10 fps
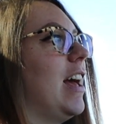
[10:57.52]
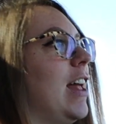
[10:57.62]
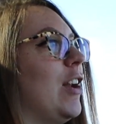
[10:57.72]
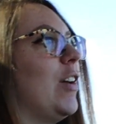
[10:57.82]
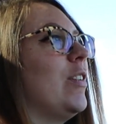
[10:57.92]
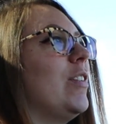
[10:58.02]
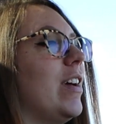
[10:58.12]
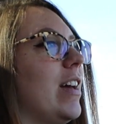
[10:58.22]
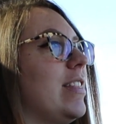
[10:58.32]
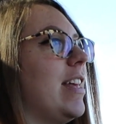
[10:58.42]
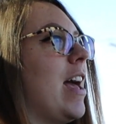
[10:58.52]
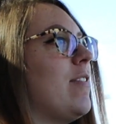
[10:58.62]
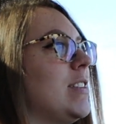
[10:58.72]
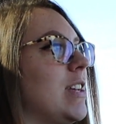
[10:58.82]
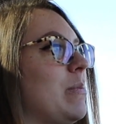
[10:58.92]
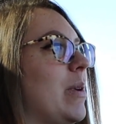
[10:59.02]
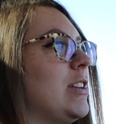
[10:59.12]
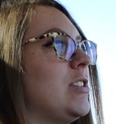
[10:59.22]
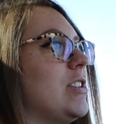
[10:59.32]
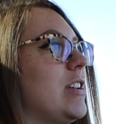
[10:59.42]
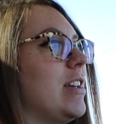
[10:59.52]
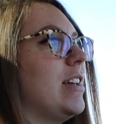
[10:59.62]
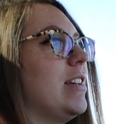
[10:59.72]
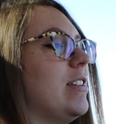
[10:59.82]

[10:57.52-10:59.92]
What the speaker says: I don't know, they haven't done much to